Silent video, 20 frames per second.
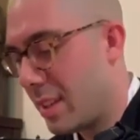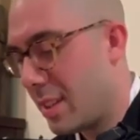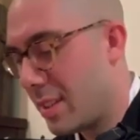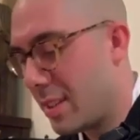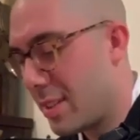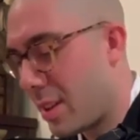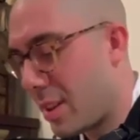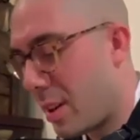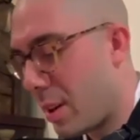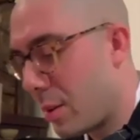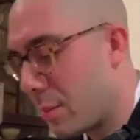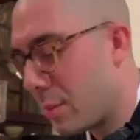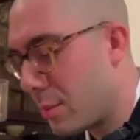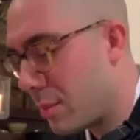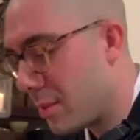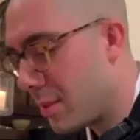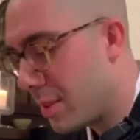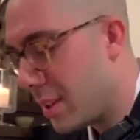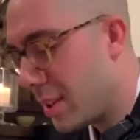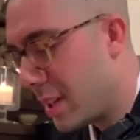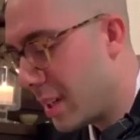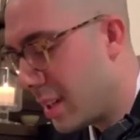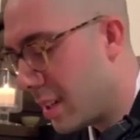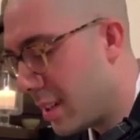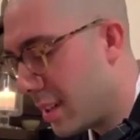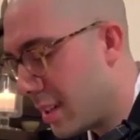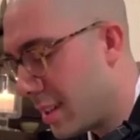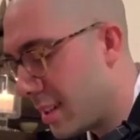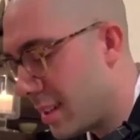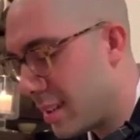So,
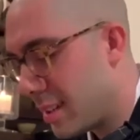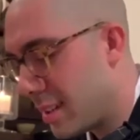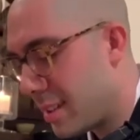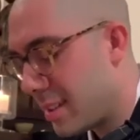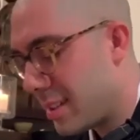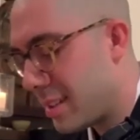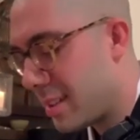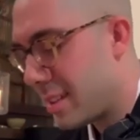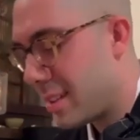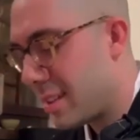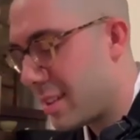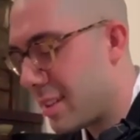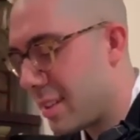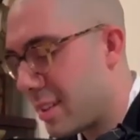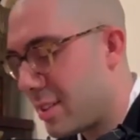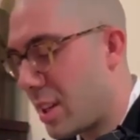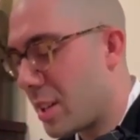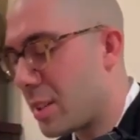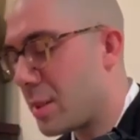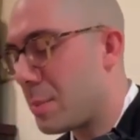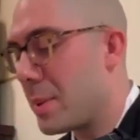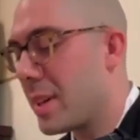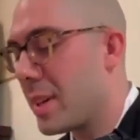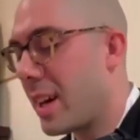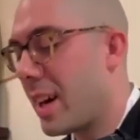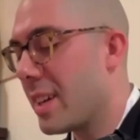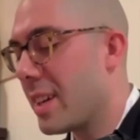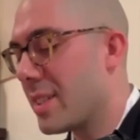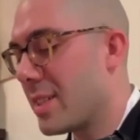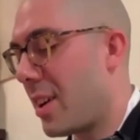just
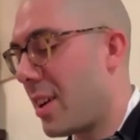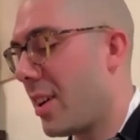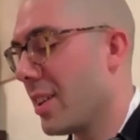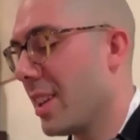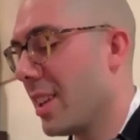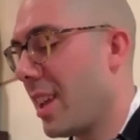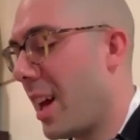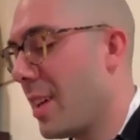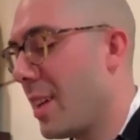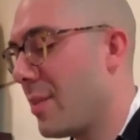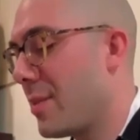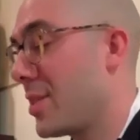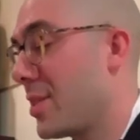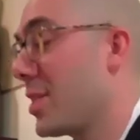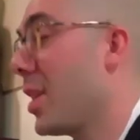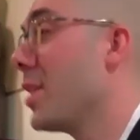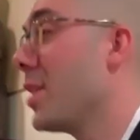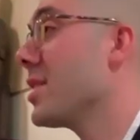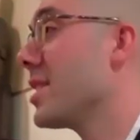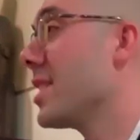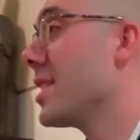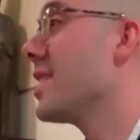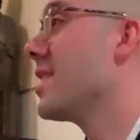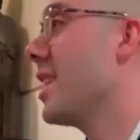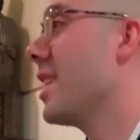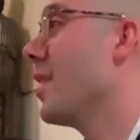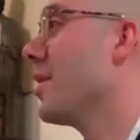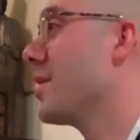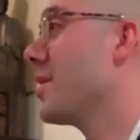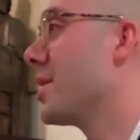because our life shows
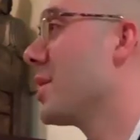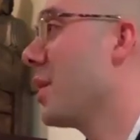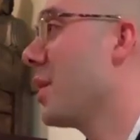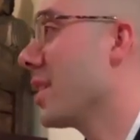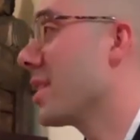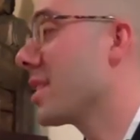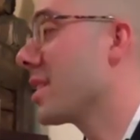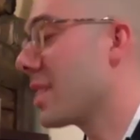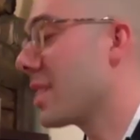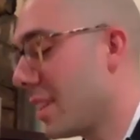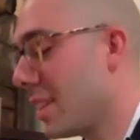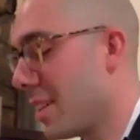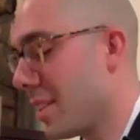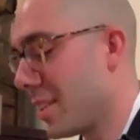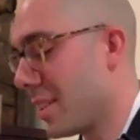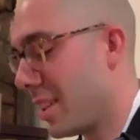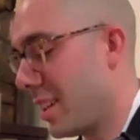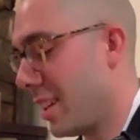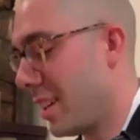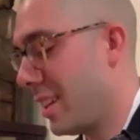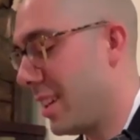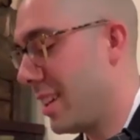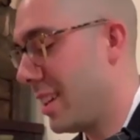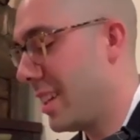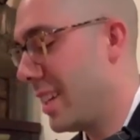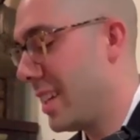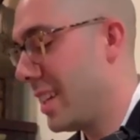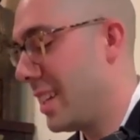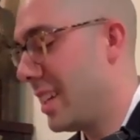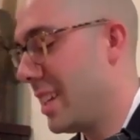itself to us clearly,
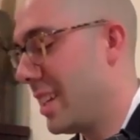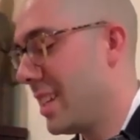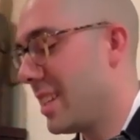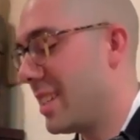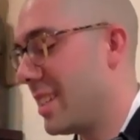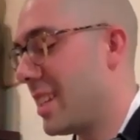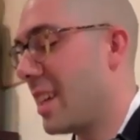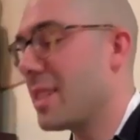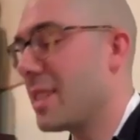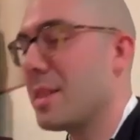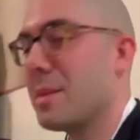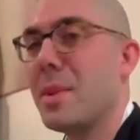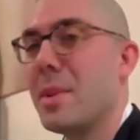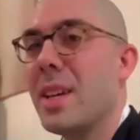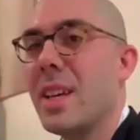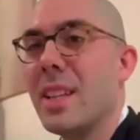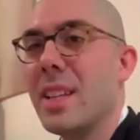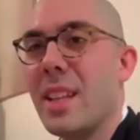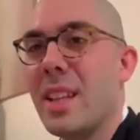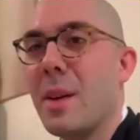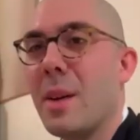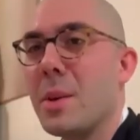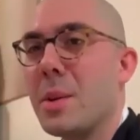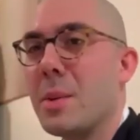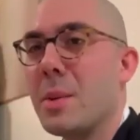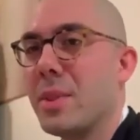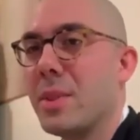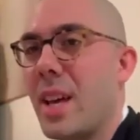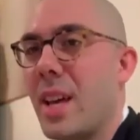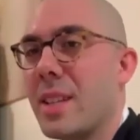doesn't mean that we
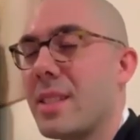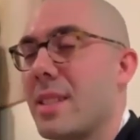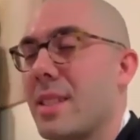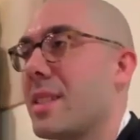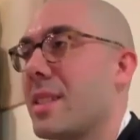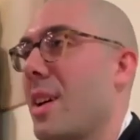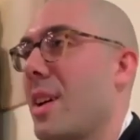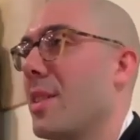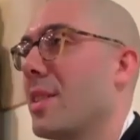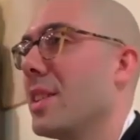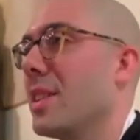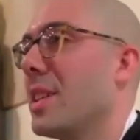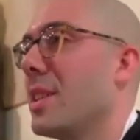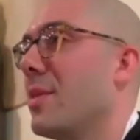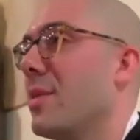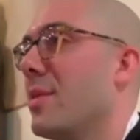will necessarily